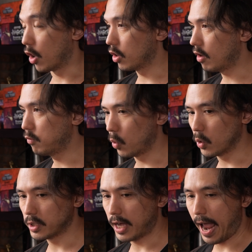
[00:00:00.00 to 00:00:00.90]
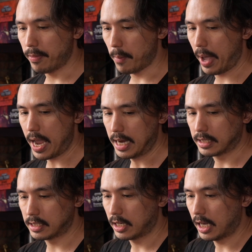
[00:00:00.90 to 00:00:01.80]
got a lot of water and the
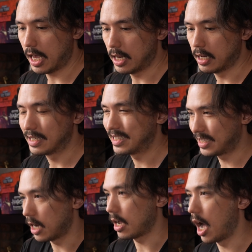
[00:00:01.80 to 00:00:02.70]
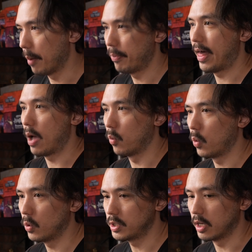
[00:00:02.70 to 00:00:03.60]
paints can suck up that
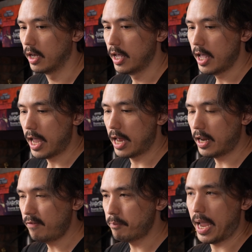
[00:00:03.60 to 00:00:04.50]
water. And if